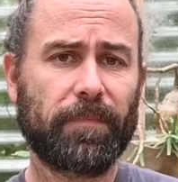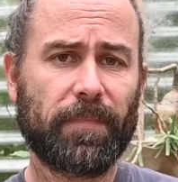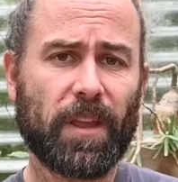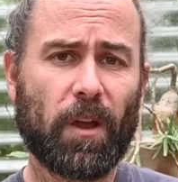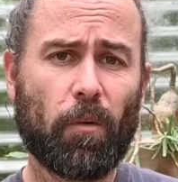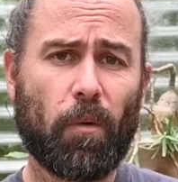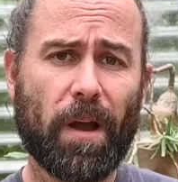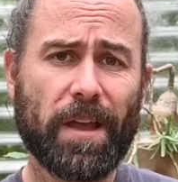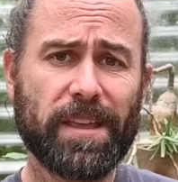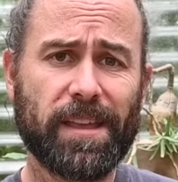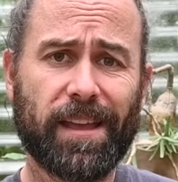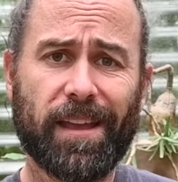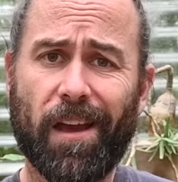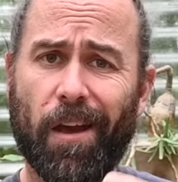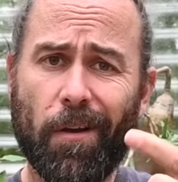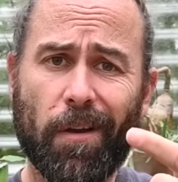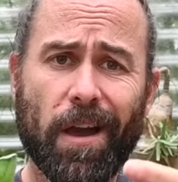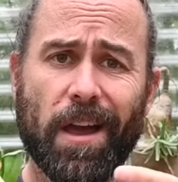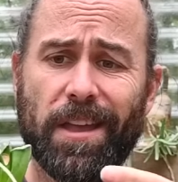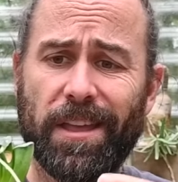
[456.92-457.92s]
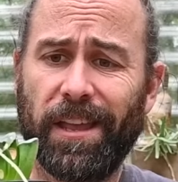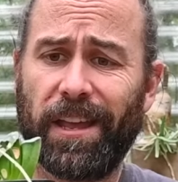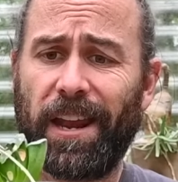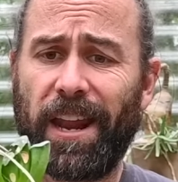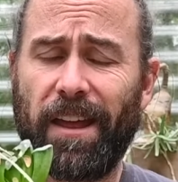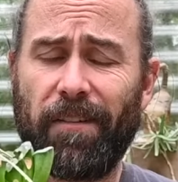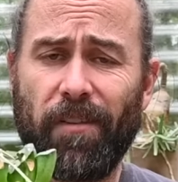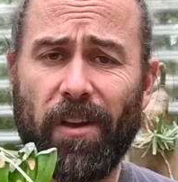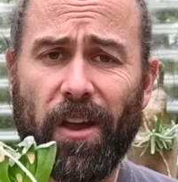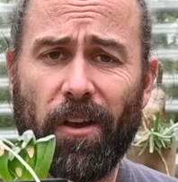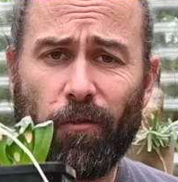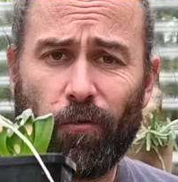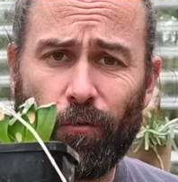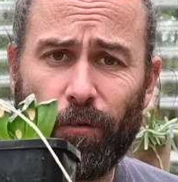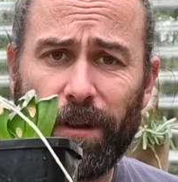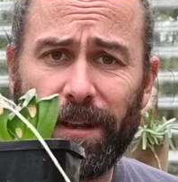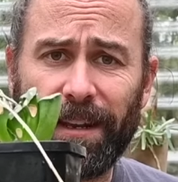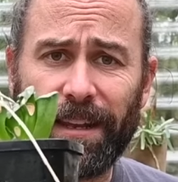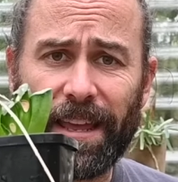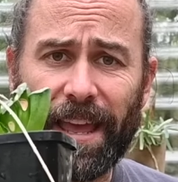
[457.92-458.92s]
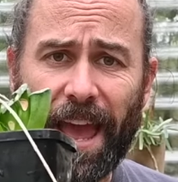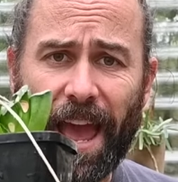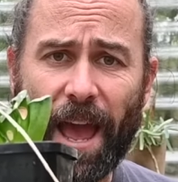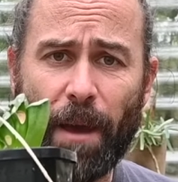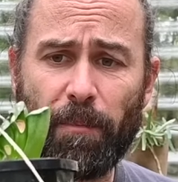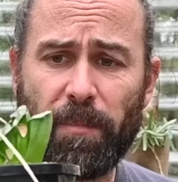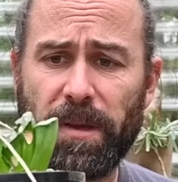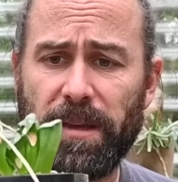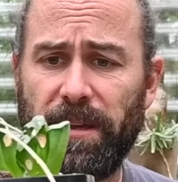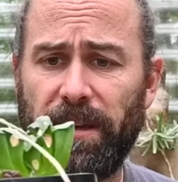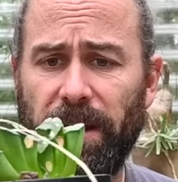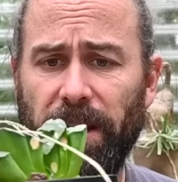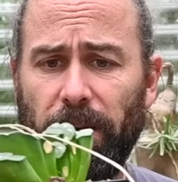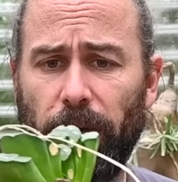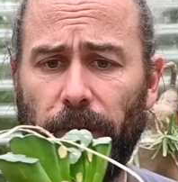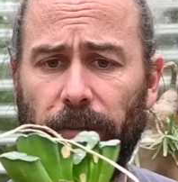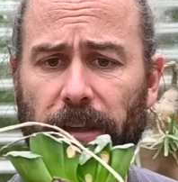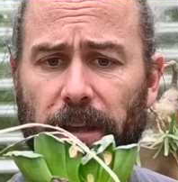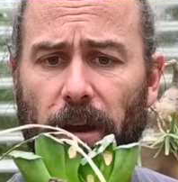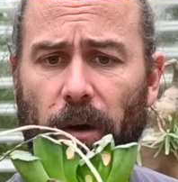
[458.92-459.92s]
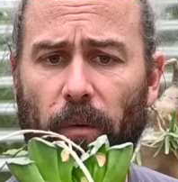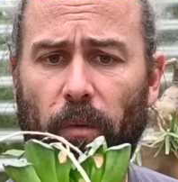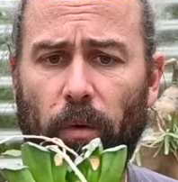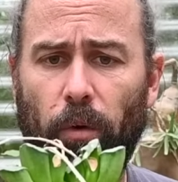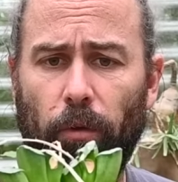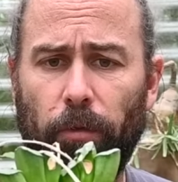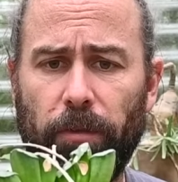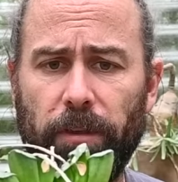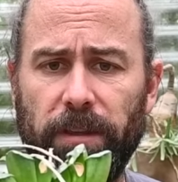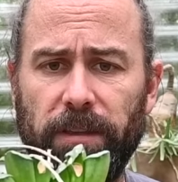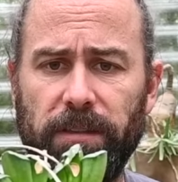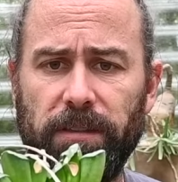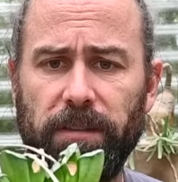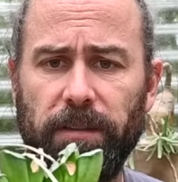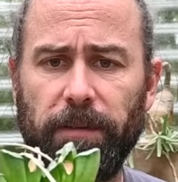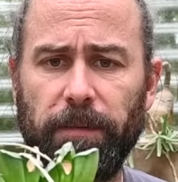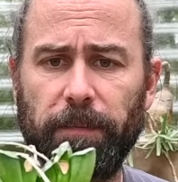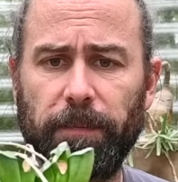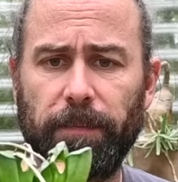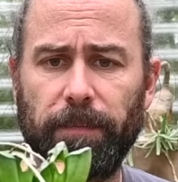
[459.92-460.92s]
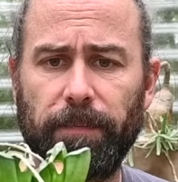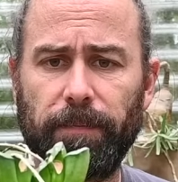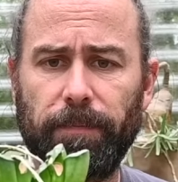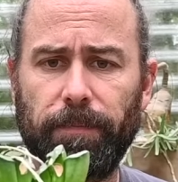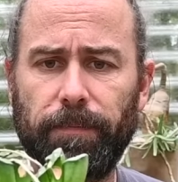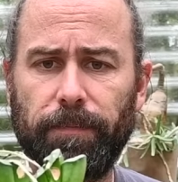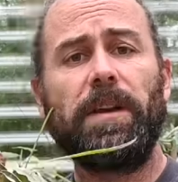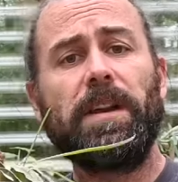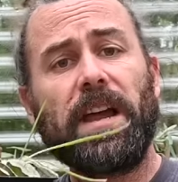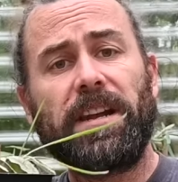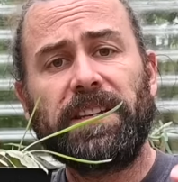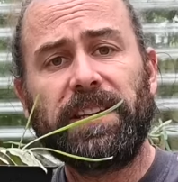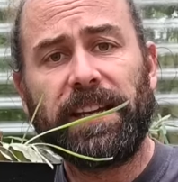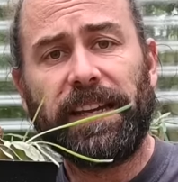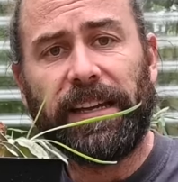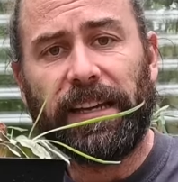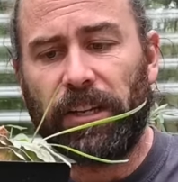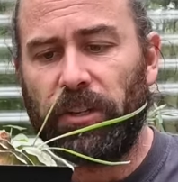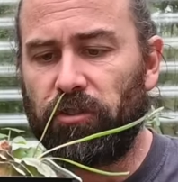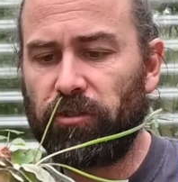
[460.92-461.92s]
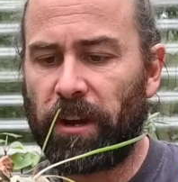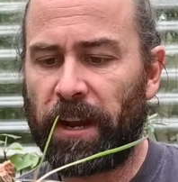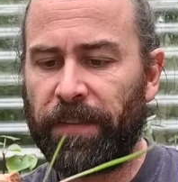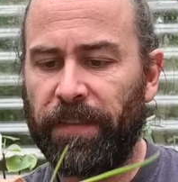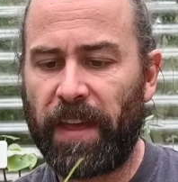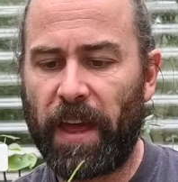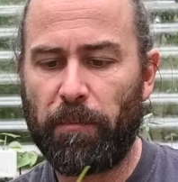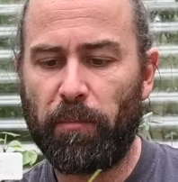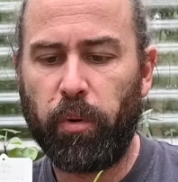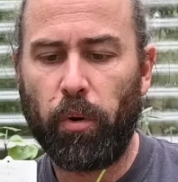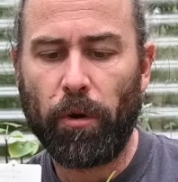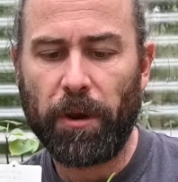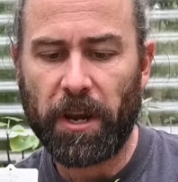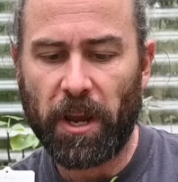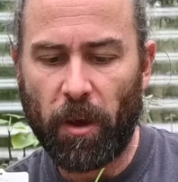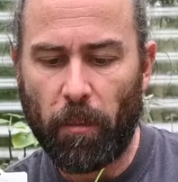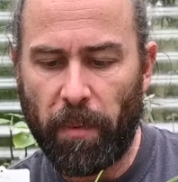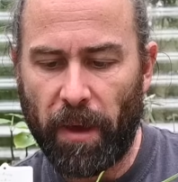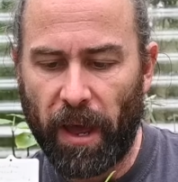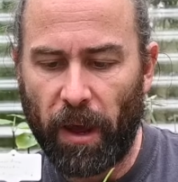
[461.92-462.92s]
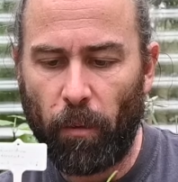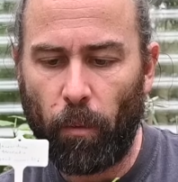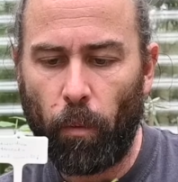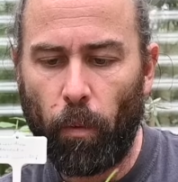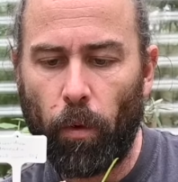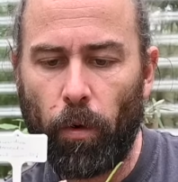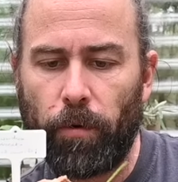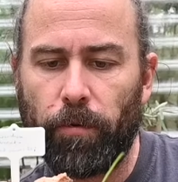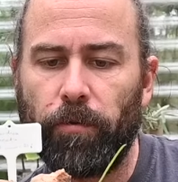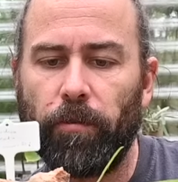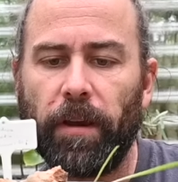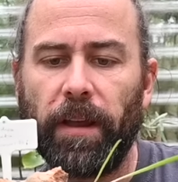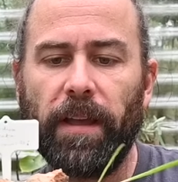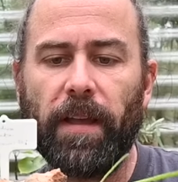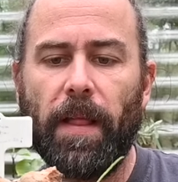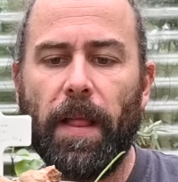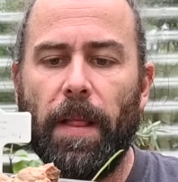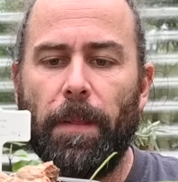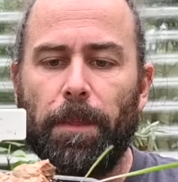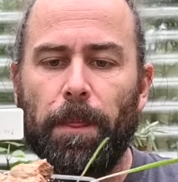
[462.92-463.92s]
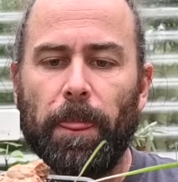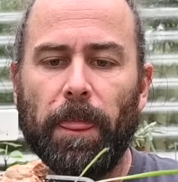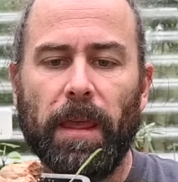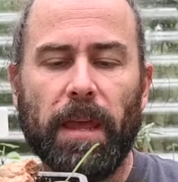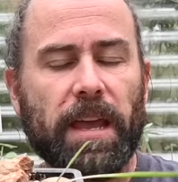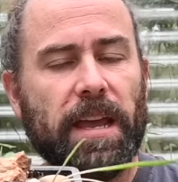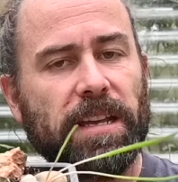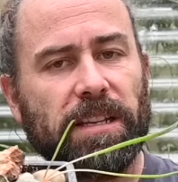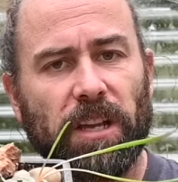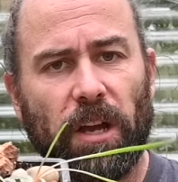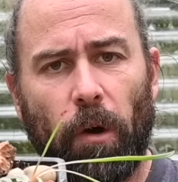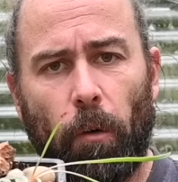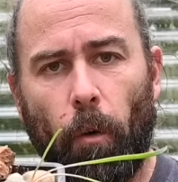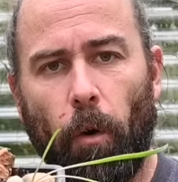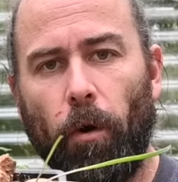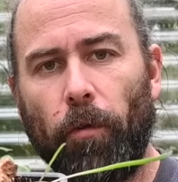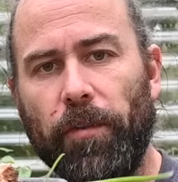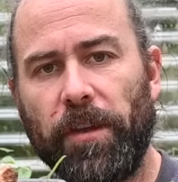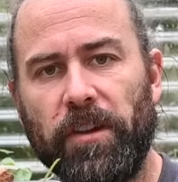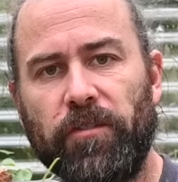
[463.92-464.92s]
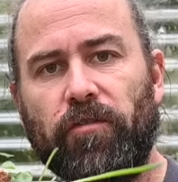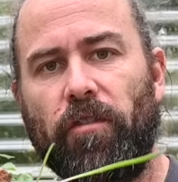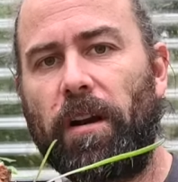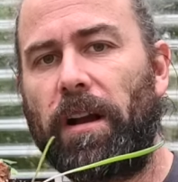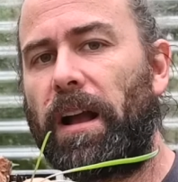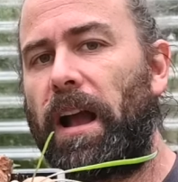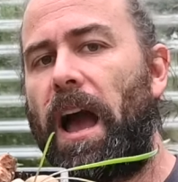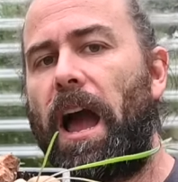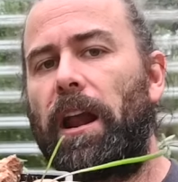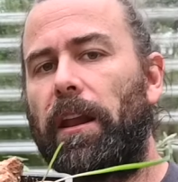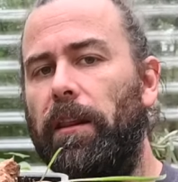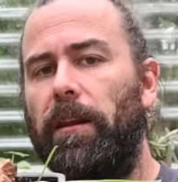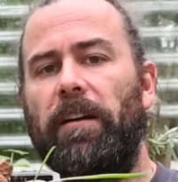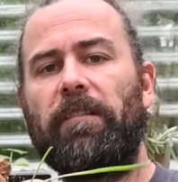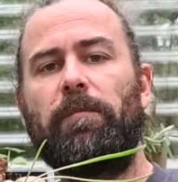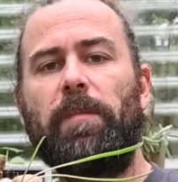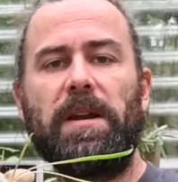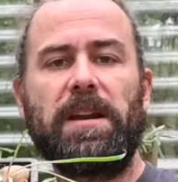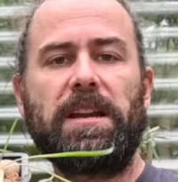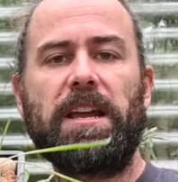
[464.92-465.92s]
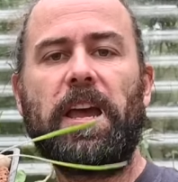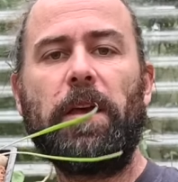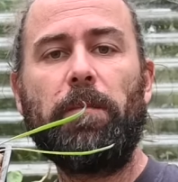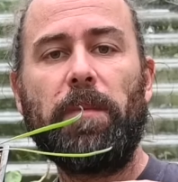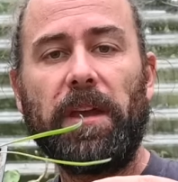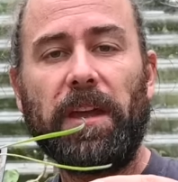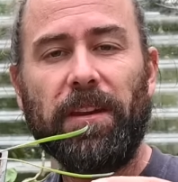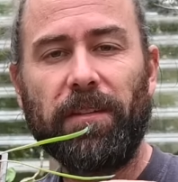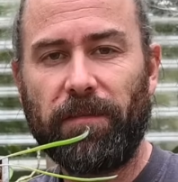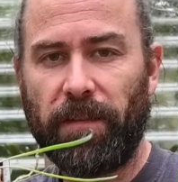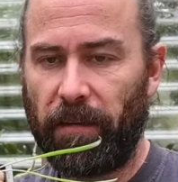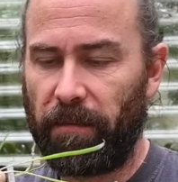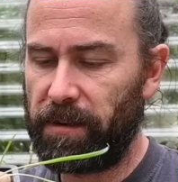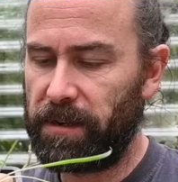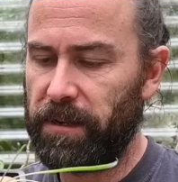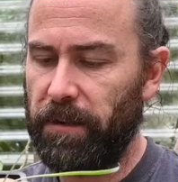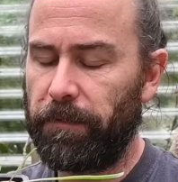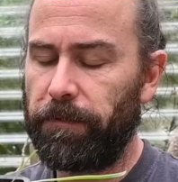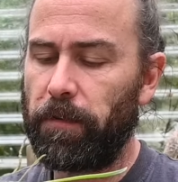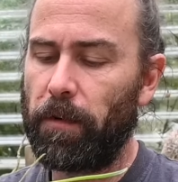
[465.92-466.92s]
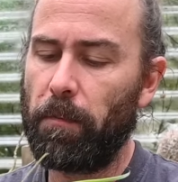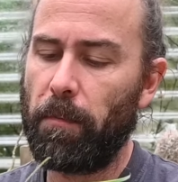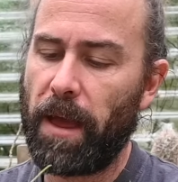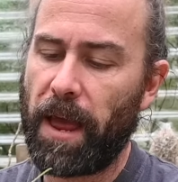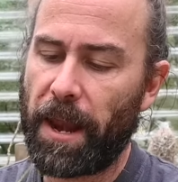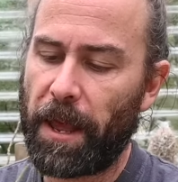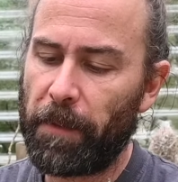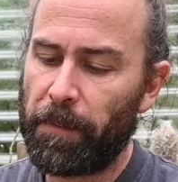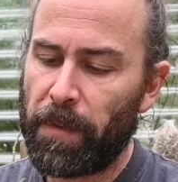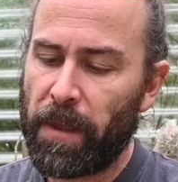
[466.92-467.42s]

away you go. You can have really happy and healthy Haworthias. Now, to illustrate that point about watering, here's a Haworthia truncata that I've been keeping in a very different manner.